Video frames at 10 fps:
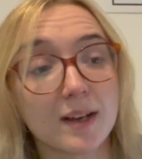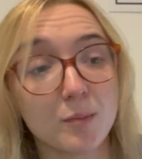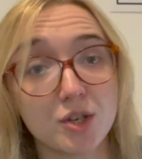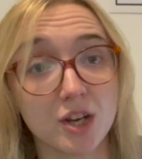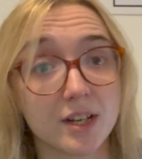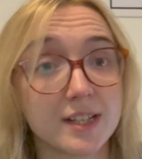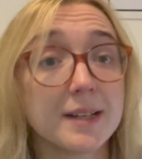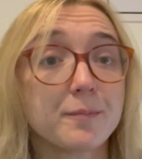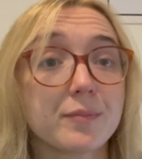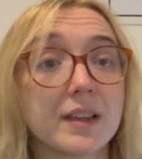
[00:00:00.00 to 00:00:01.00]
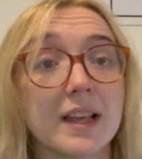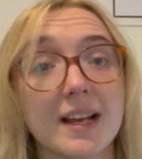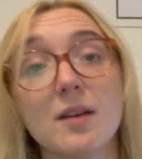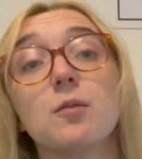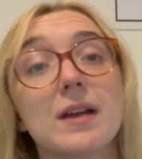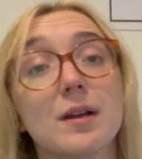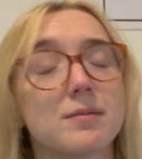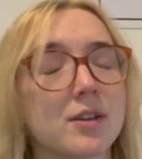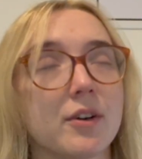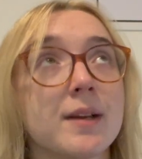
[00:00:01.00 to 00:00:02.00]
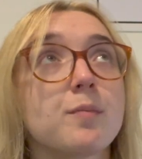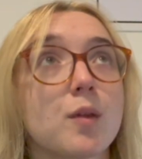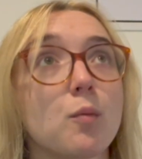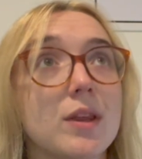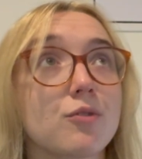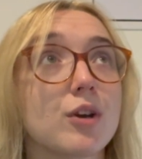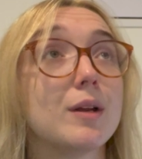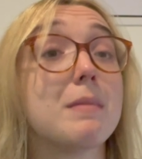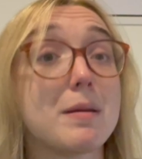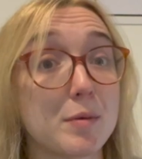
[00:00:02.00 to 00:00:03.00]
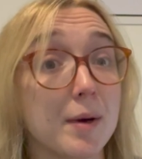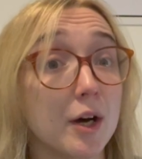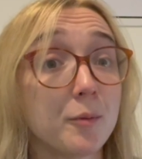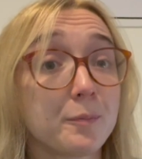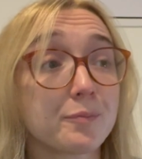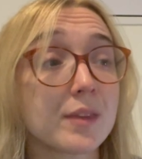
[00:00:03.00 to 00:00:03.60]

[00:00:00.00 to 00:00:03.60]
And we chucked it, like, in, sorry, we threw it in a maybe pile.